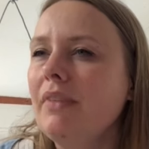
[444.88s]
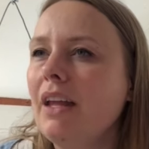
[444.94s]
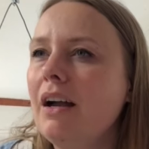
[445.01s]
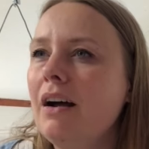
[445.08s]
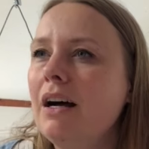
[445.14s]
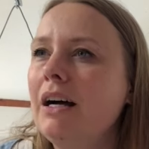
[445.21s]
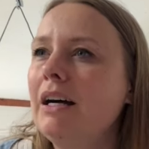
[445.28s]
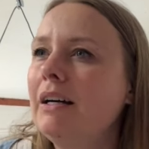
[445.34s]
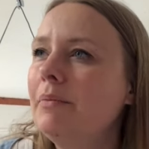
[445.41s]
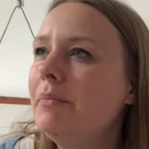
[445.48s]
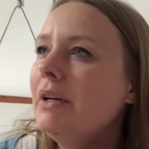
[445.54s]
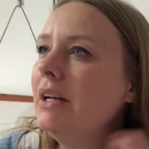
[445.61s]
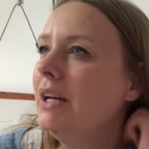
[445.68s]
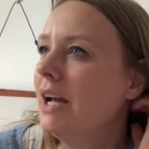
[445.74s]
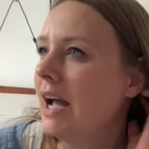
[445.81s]
Um,
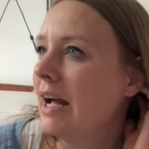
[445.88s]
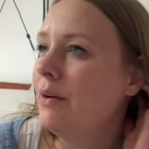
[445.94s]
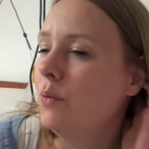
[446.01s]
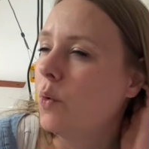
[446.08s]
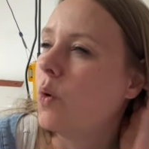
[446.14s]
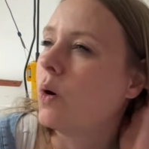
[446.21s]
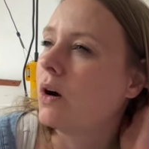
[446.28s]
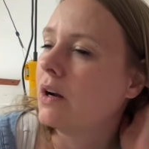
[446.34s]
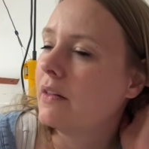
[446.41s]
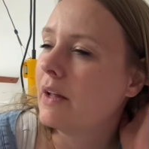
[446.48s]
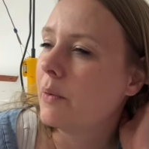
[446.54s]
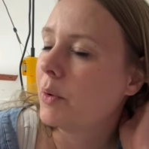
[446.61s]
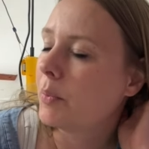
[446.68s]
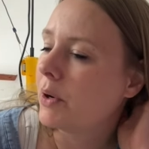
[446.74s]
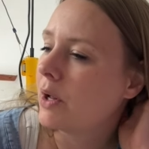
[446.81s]
and worn, they
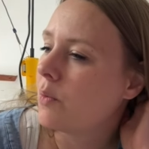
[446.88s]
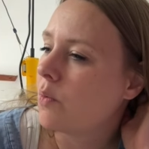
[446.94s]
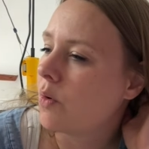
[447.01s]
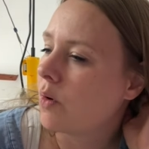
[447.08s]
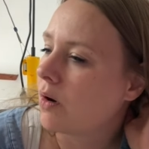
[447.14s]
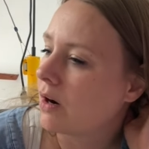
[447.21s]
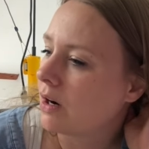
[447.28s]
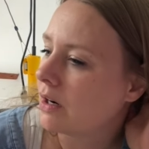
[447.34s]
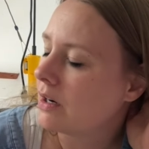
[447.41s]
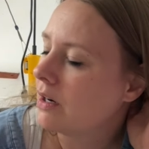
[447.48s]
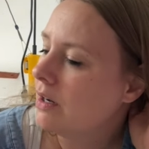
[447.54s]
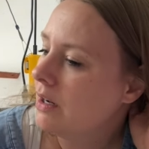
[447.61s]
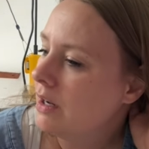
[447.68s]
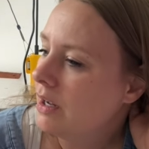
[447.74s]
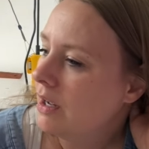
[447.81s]
were pretty worn.
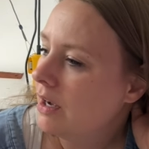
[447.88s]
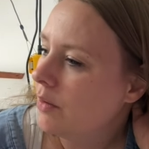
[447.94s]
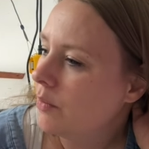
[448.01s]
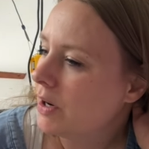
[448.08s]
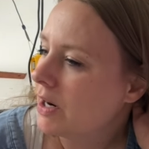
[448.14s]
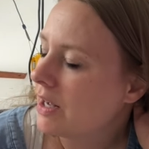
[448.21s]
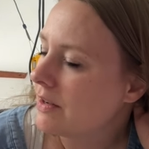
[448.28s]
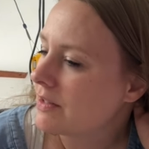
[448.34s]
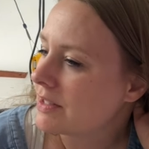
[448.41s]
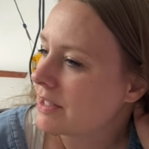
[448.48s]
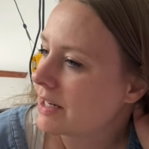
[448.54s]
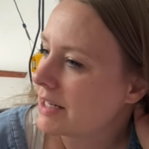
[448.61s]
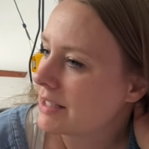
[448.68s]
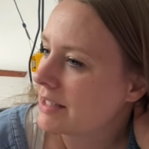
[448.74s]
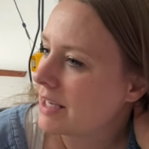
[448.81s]
What else did
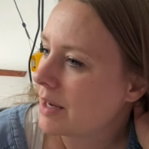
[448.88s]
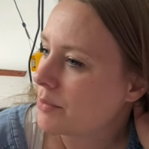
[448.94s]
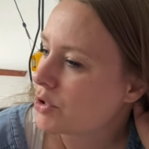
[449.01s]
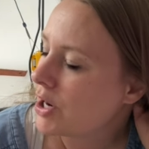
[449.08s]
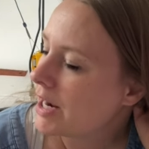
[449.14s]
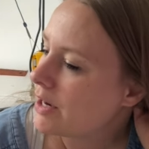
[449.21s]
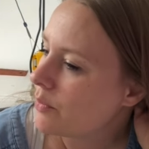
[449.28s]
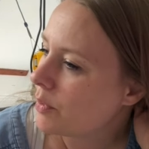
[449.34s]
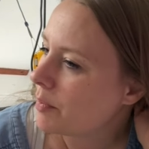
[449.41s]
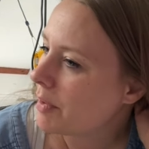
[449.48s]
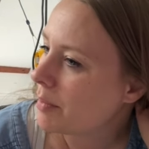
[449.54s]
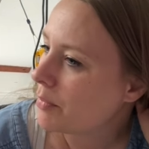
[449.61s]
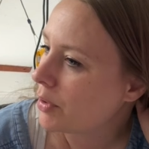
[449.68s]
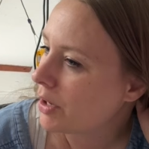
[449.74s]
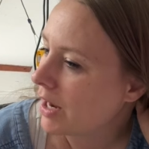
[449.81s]
I see? I'm trying to
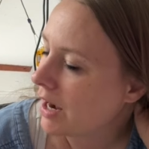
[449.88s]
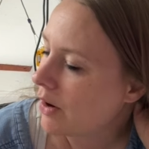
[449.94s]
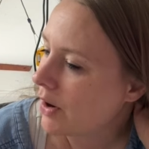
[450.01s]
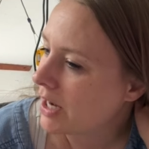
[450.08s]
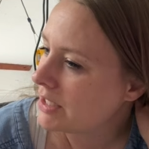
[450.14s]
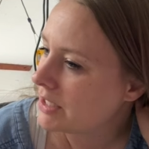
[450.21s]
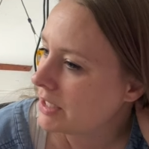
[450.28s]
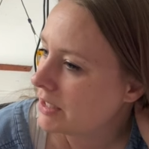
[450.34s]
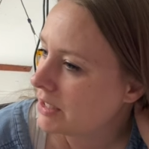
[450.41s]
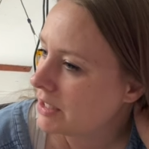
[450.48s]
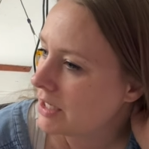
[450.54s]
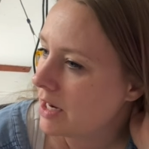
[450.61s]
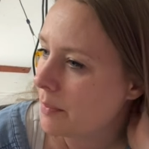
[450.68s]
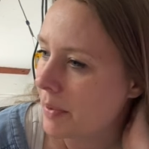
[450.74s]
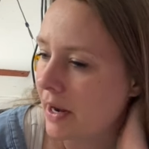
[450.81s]
remember now. I did
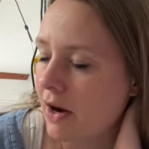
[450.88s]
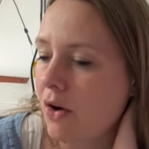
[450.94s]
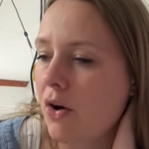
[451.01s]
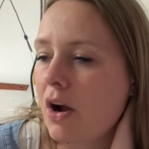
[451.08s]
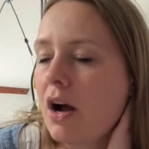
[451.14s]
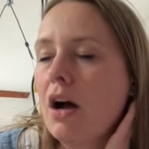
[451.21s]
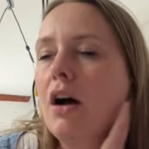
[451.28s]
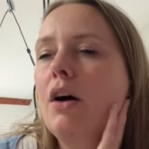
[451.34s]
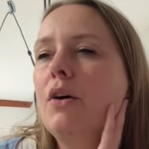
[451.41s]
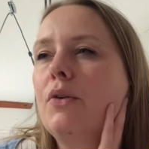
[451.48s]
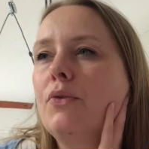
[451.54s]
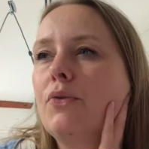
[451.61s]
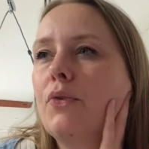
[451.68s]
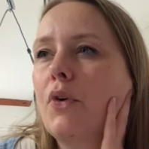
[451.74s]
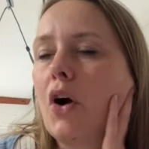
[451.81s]
see a pair
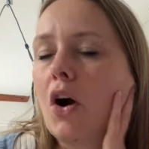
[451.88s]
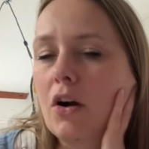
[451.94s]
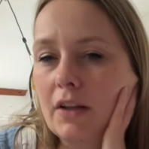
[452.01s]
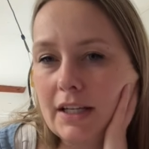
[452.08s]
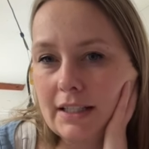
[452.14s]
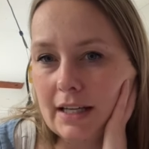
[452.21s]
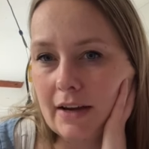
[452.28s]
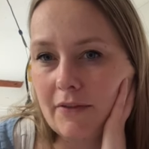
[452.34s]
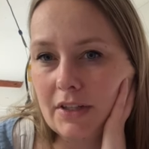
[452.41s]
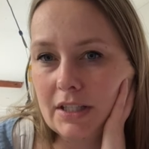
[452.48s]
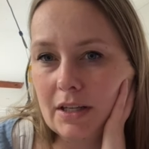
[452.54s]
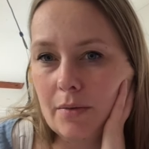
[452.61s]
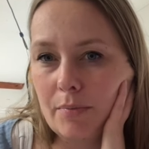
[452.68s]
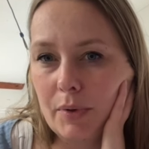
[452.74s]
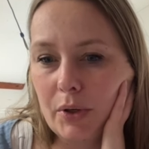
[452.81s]
of Harley
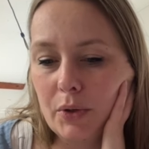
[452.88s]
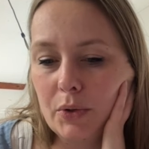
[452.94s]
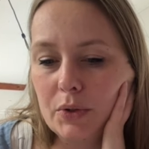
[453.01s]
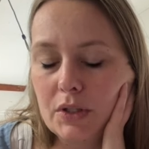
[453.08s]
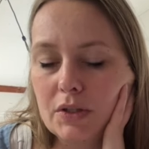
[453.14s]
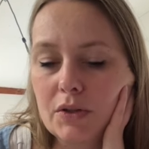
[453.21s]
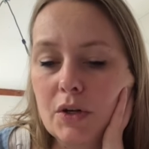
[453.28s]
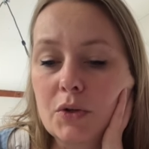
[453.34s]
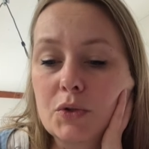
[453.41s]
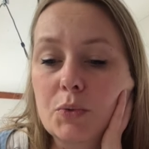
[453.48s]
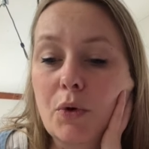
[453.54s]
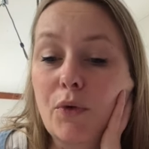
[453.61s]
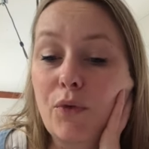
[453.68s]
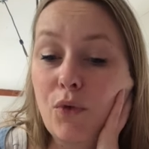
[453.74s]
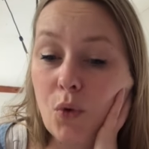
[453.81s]
Davidson boots. Those
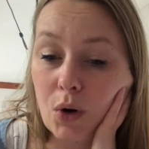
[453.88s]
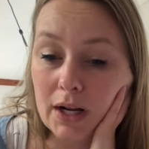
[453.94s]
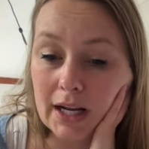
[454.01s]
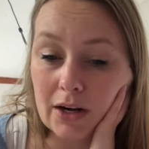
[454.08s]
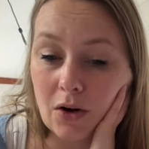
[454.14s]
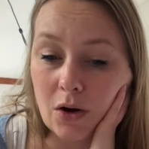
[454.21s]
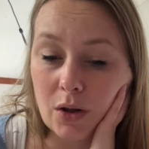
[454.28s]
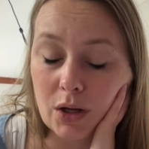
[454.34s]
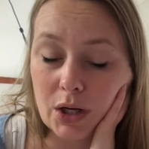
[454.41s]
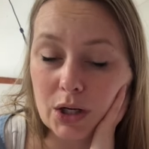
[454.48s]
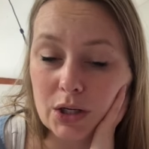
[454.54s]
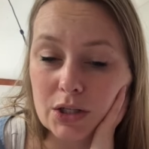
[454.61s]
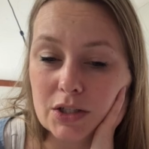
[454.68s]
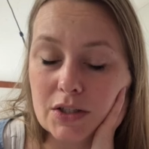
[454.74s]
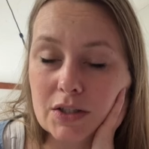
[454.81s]
were
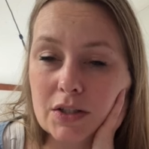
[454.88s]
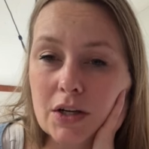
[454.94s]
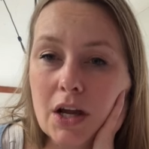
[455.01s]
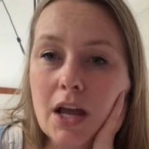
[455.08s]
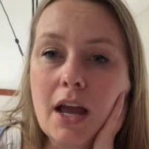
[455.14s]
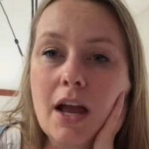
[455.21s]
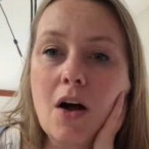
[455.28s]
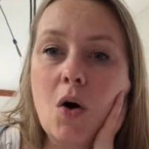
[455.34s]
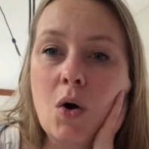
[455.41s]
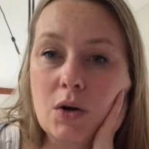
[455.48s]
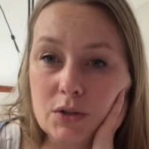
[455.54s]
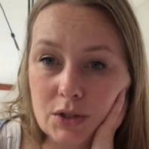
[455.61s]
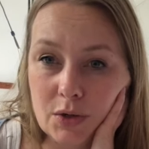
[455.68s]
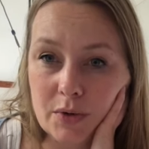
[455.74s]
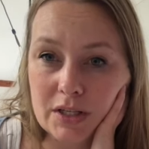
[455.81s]
$40,
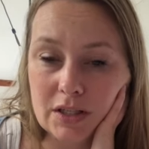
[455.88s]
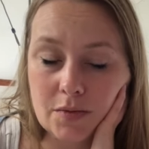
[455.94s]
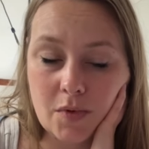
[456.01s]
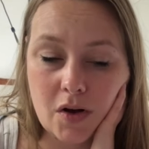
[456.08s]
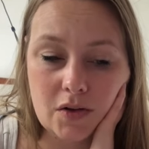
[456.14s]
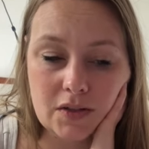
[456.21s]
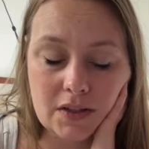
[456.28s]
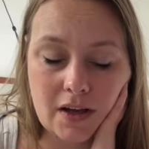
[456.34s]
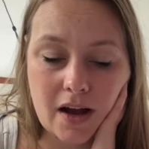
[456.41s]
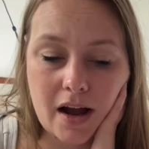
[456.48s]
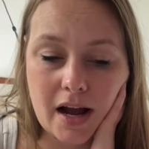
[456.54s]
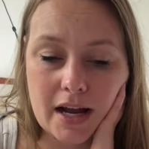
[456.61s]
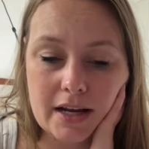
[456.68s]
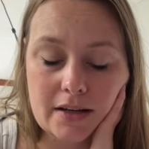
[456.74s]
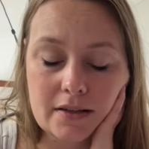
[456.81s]
also a small
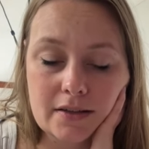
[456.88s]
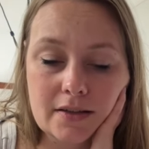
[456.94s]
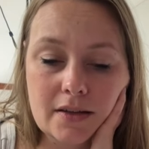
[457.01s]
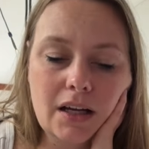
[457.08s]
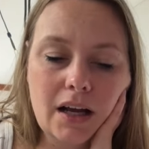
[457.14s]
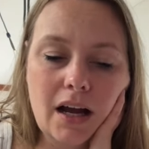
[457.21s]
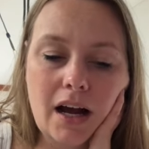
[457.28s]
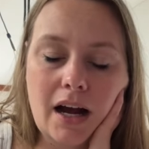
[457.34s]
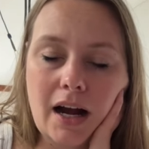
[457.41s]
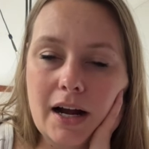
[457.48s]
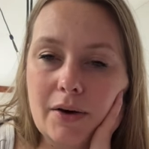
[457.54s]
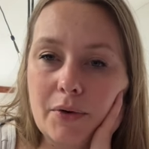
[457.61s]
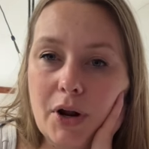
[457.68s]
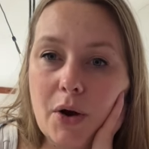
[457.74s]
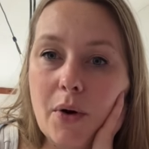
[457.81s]
size. I
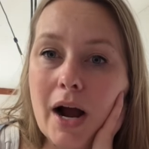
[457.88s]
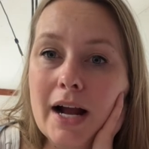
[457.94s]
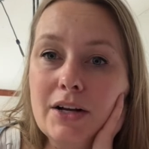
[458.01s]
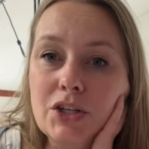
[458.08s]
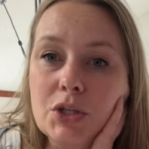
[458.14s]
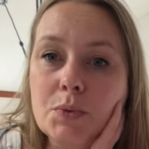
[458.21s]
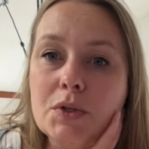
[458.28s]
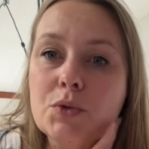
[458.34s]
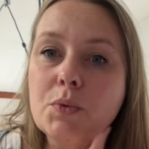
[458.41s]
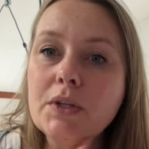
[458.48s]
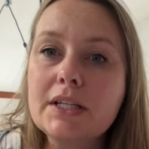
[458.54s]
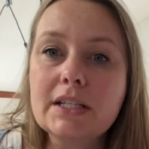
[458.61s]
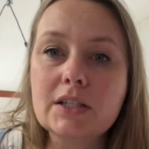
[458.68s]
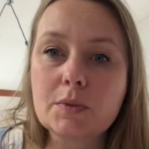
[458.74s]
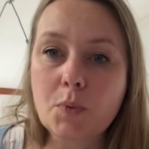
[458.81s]
don't know. I just was really
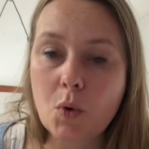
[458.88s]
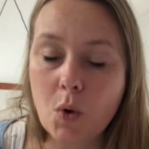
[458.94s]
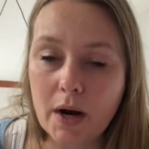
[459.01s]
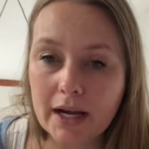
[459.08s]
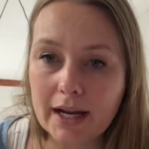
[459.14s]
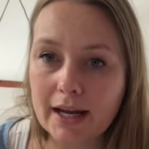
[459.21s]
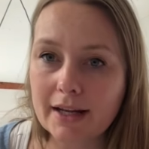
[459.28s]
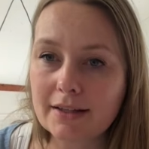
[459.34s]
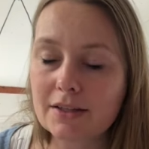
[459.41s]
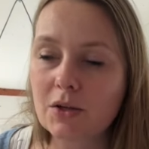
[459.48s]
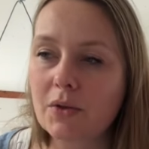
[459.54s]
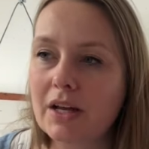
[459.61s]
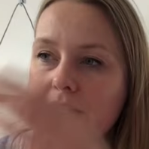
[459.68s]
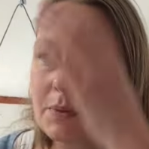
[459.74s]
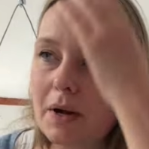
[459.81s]
disappointed. So
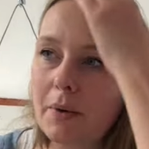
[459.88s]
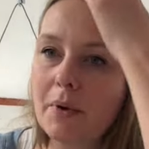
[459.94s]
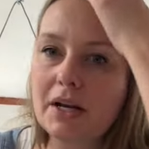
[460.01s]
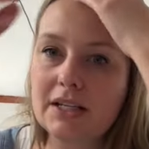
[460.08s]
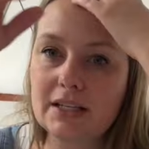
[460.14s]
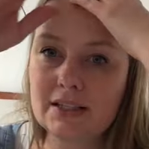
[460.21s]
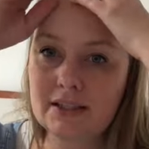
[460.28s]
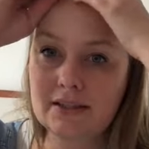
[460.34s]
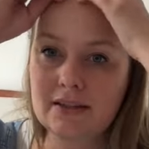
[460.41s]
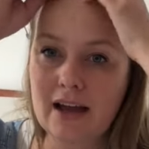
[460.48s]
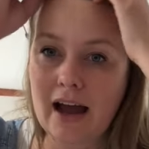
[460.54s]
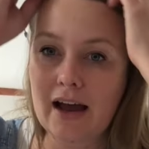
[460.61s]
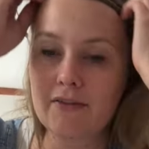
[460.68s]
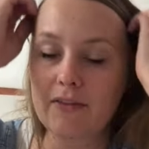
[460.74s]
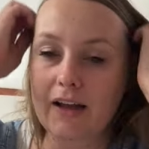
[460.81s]
that's why I wanted to
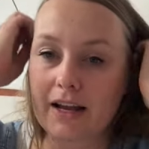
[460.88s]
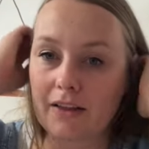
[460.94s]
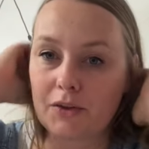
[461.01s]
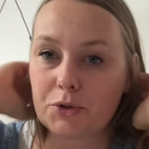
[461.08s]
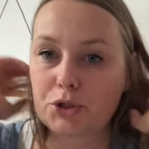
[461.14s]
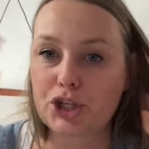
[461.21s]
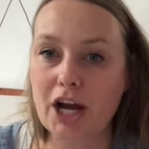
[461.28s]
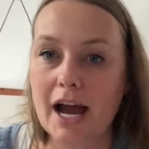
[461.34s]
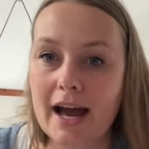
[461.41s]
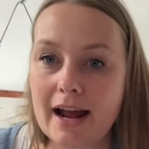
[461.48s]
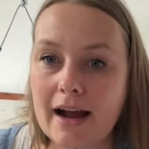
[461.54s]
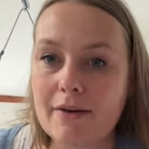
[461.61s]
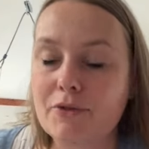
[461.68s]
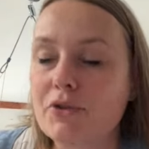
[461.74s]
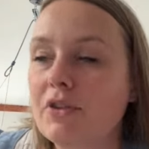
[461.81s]
have like a little chat
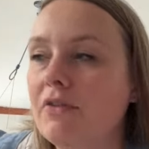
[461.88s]
after the